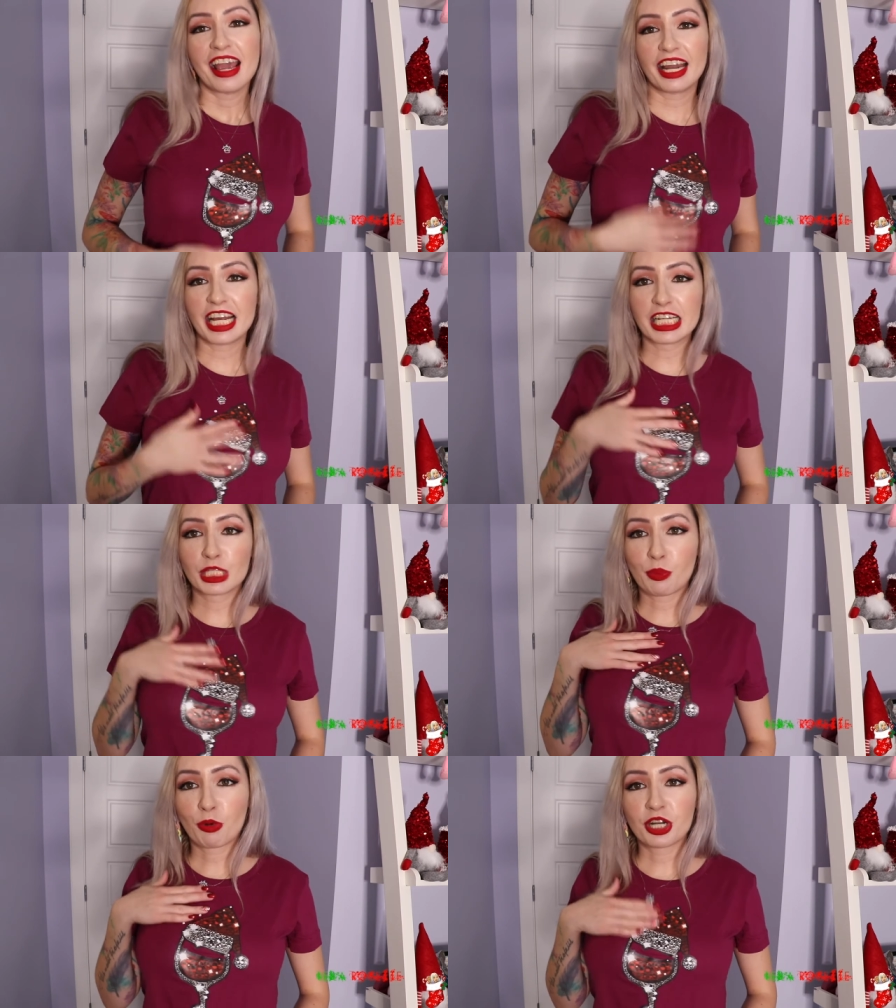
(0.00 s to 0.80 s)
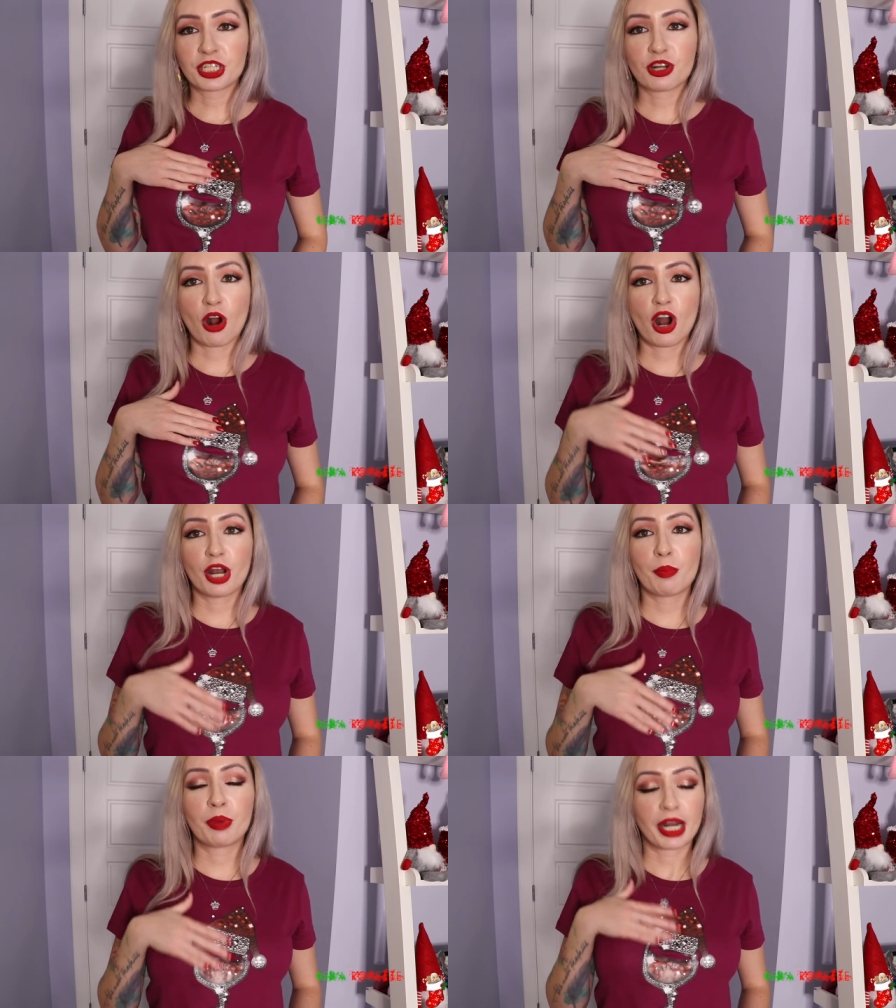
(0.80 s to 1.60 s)
It is printed
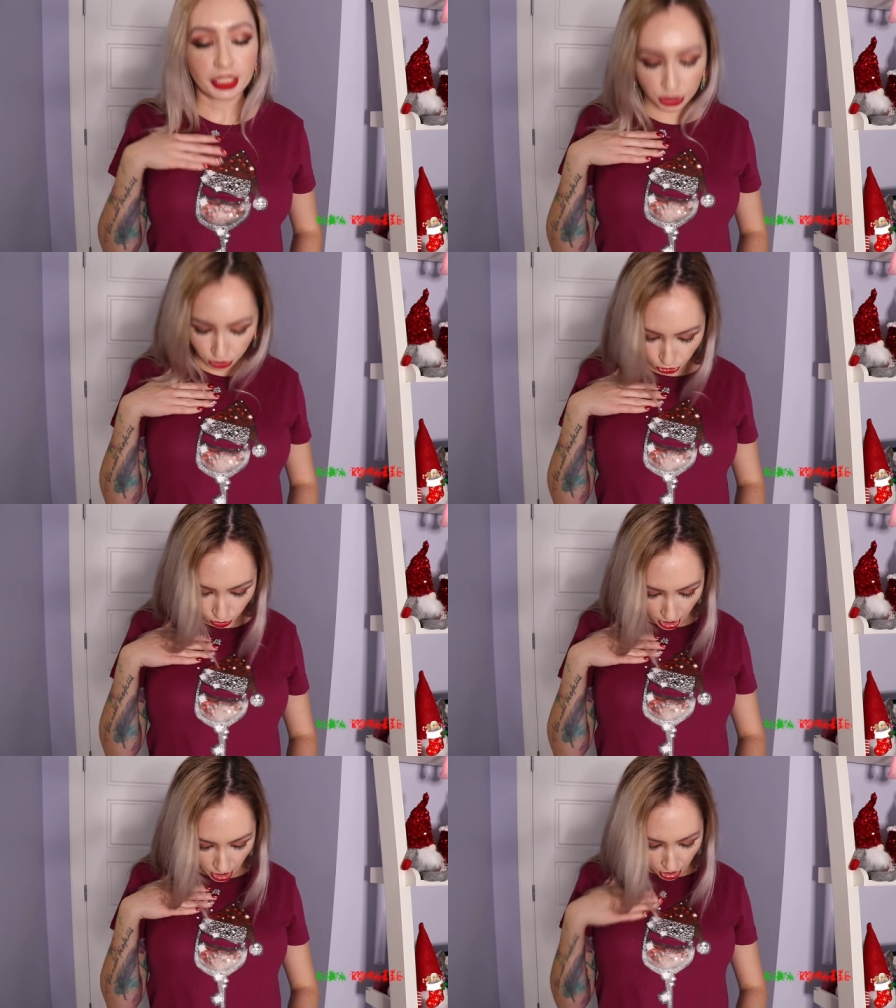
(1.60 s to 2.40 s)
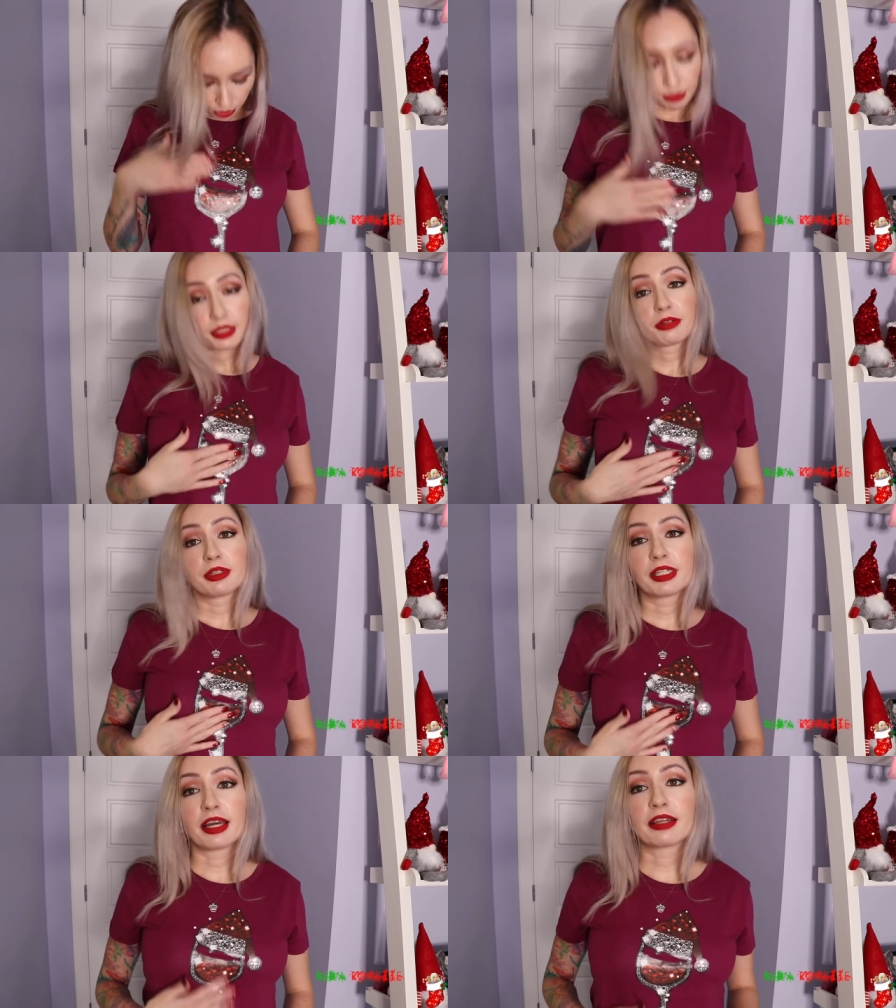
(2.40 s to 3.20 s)
on, but I do really,
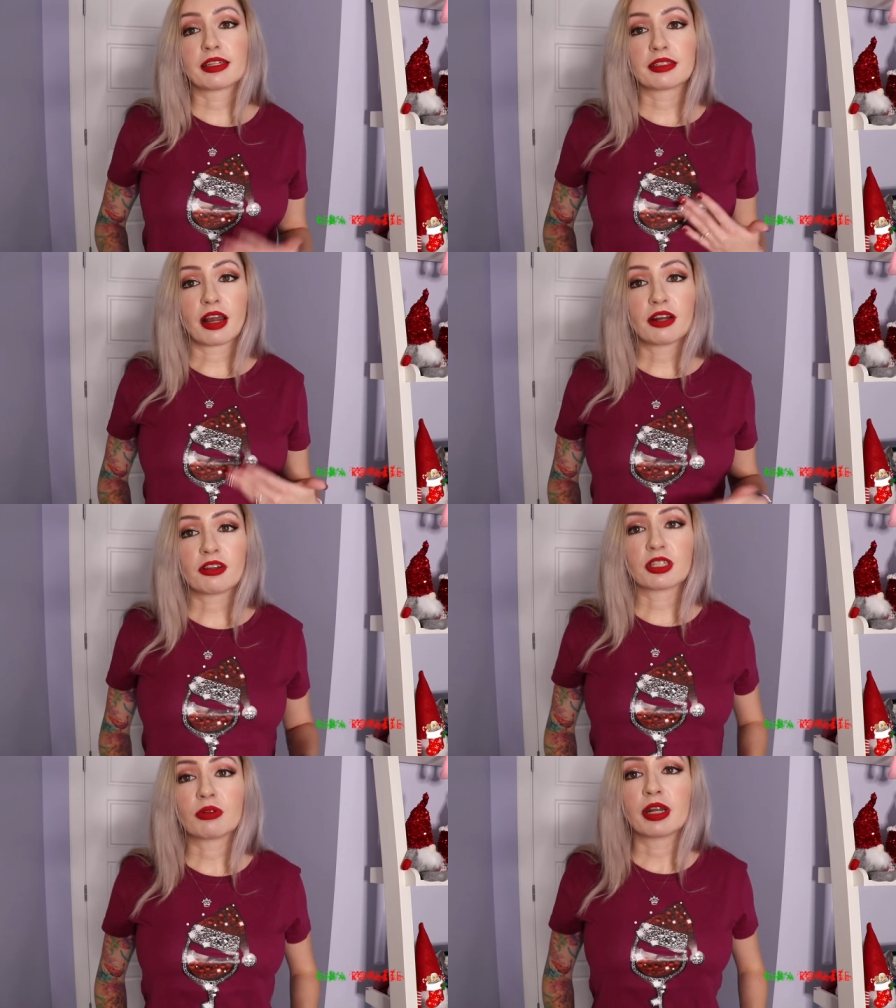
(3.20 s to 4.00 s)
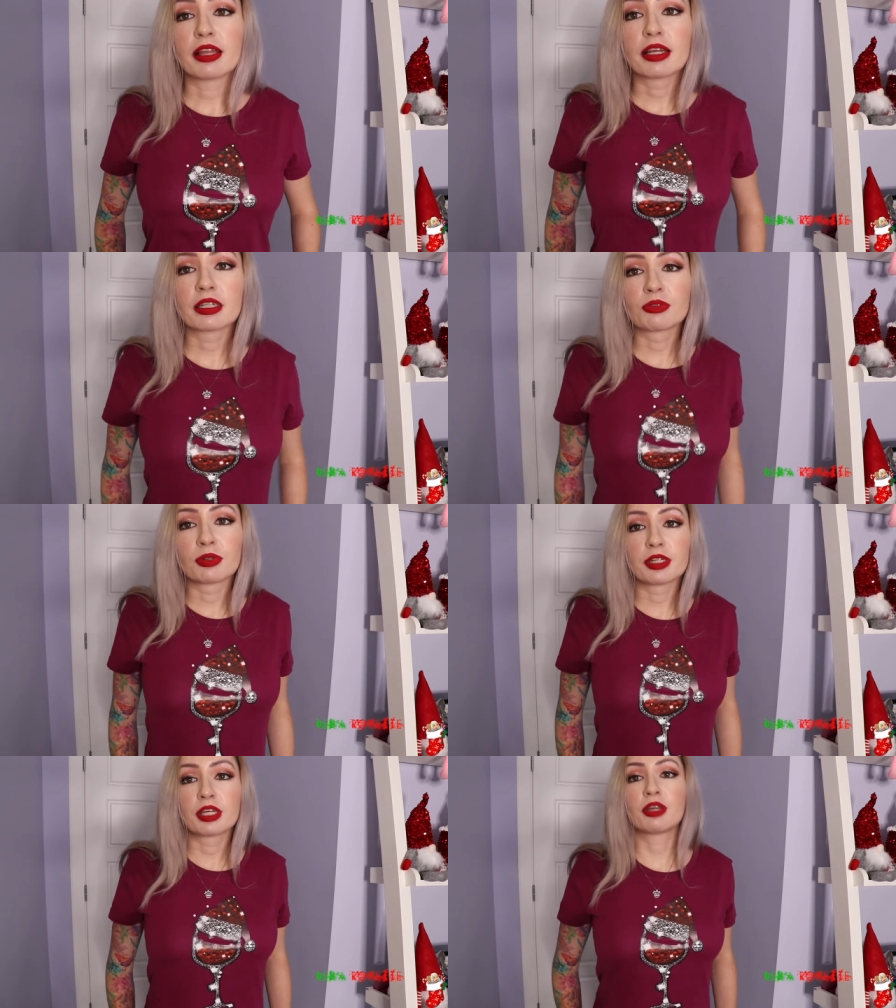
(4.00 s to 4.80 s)
really like the design on this one. I think it's
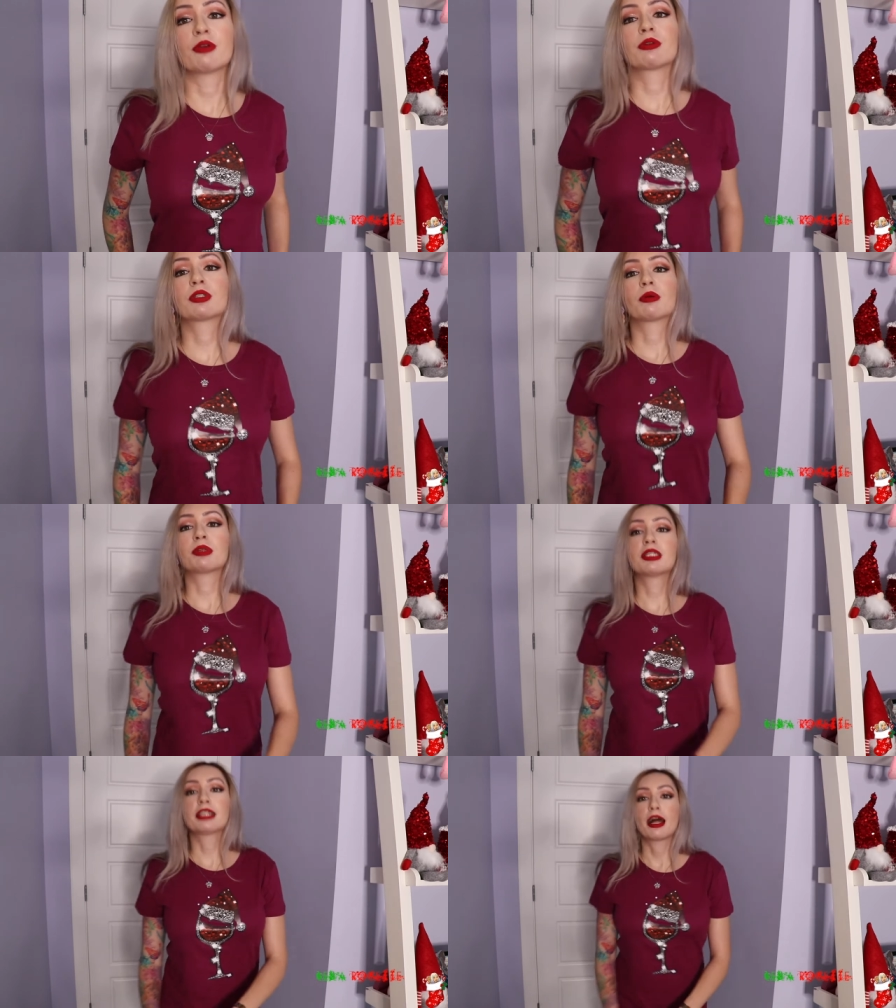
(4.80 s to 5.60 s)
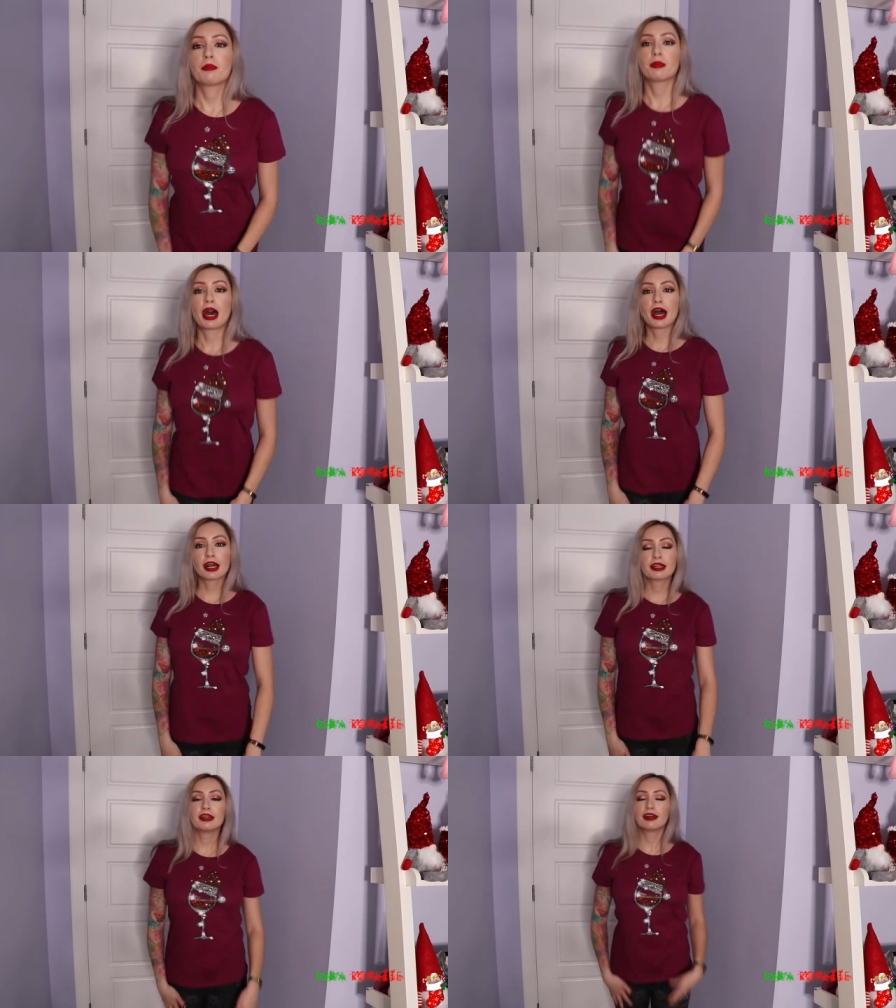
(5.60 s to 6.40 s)
really cute. So I'm gonna stand
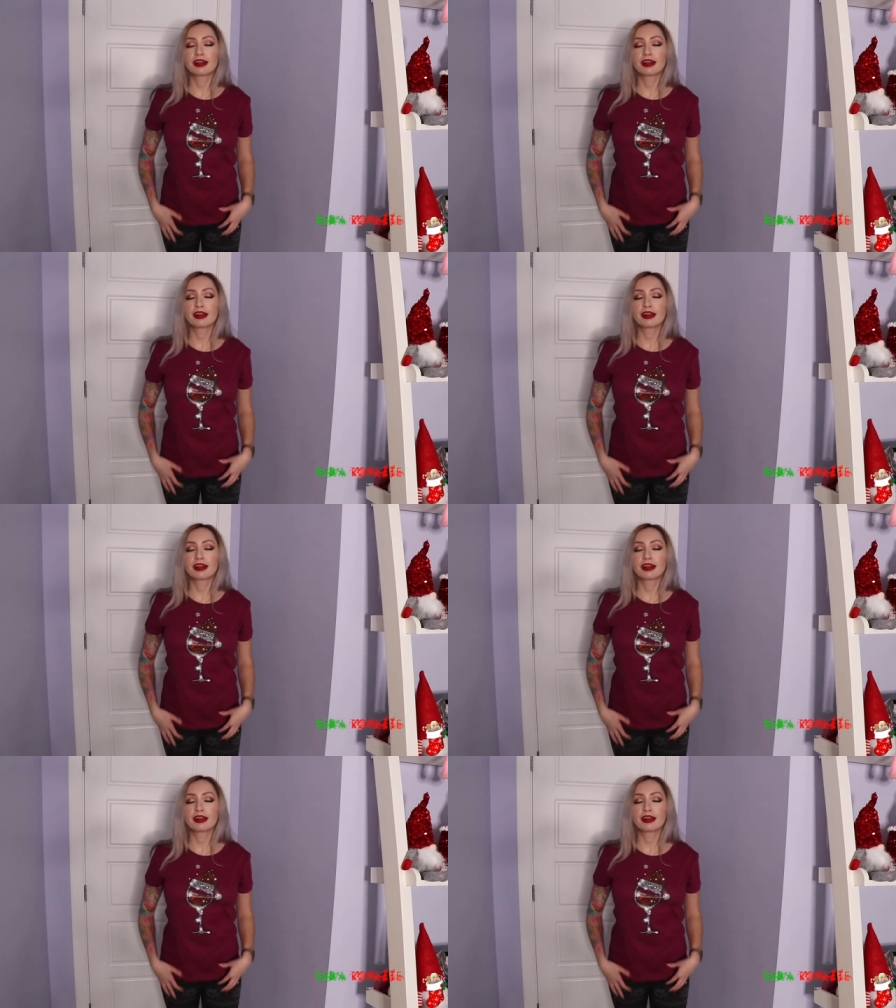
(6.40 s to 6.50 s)
back.